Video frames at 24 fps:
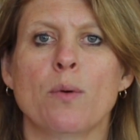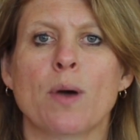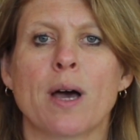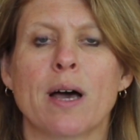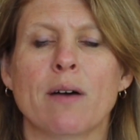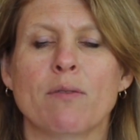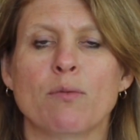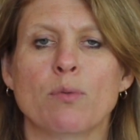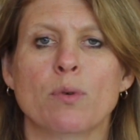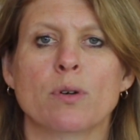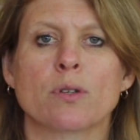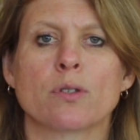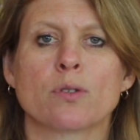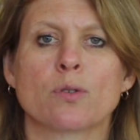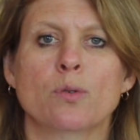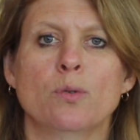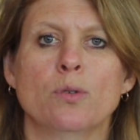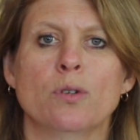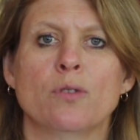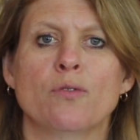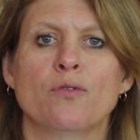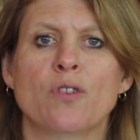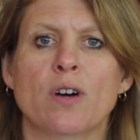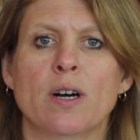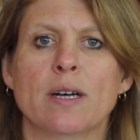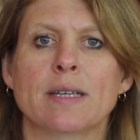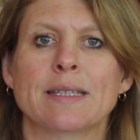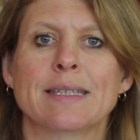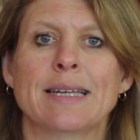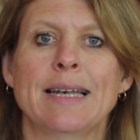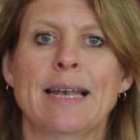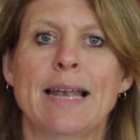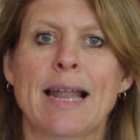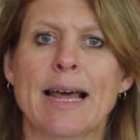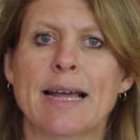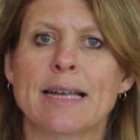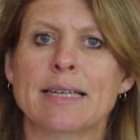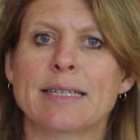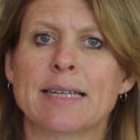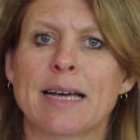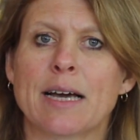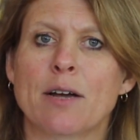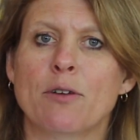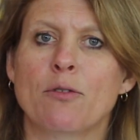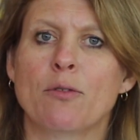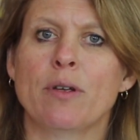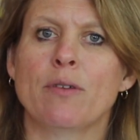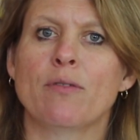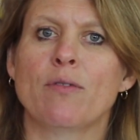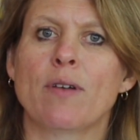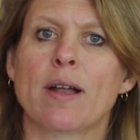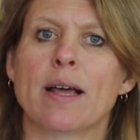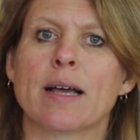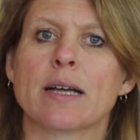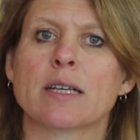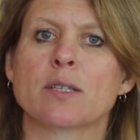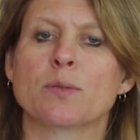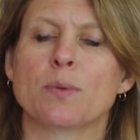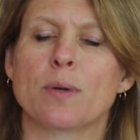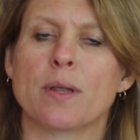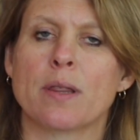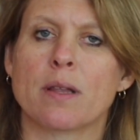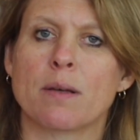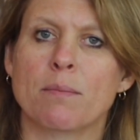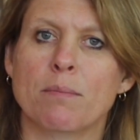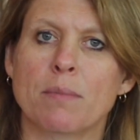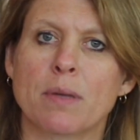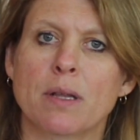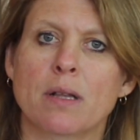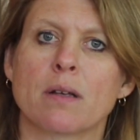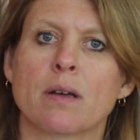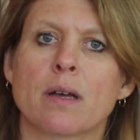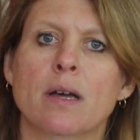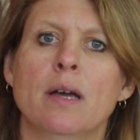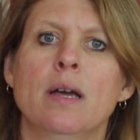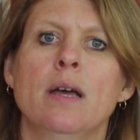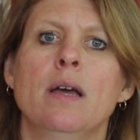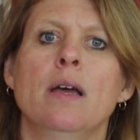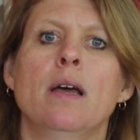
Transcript: You have what's called a fast letdown reflex, when the milk